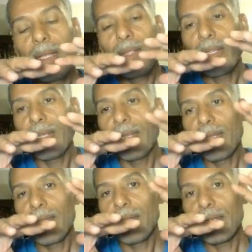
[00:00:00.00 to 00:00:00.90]

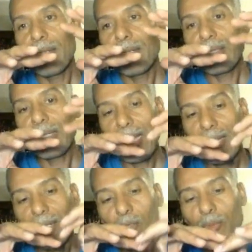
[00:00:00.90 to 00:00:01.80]
the
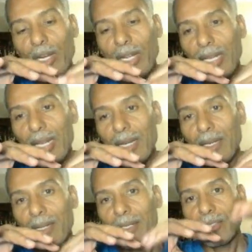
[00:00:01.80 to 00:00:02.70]
10 you bring in.
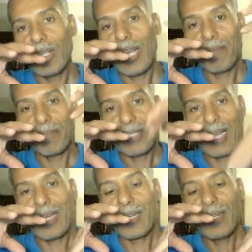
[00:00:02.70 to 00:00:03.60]
So you have
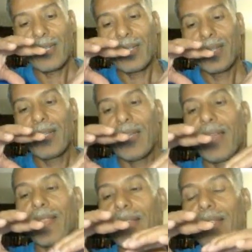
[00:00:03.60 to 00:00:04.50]
10,
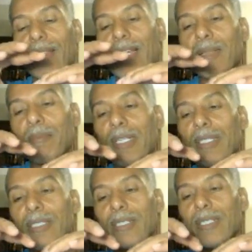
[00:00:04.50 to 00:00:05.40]
and then that
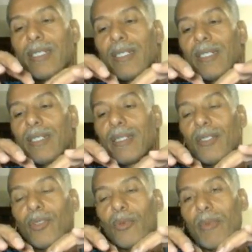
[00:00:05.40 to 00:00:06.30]
means
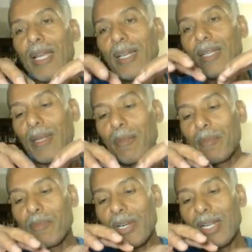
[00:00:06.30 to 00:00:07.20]
you make the
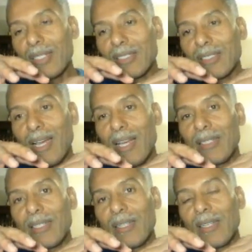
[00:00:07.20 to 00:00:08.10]
membrane inside,